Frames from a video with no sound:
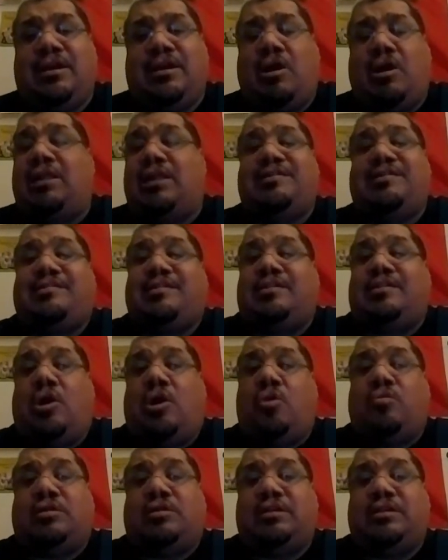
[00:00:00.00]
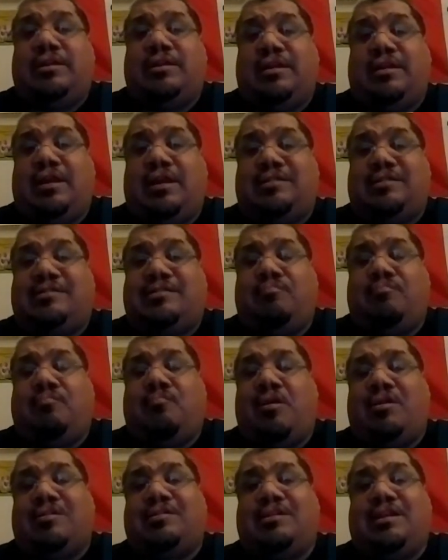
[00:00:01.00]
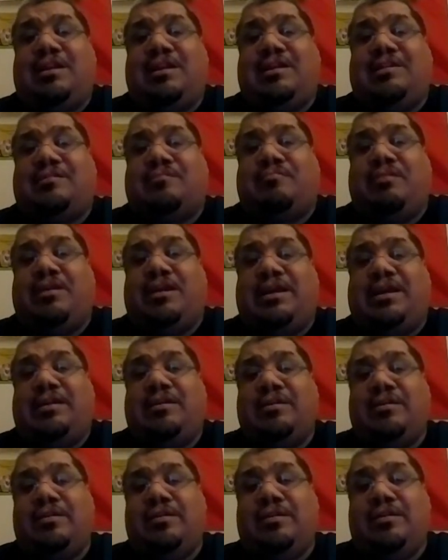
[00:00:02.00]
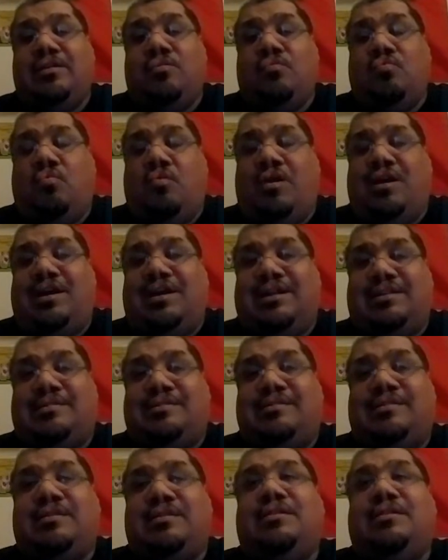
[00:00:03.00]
or at least in Oakland and some parts of the East Bay, was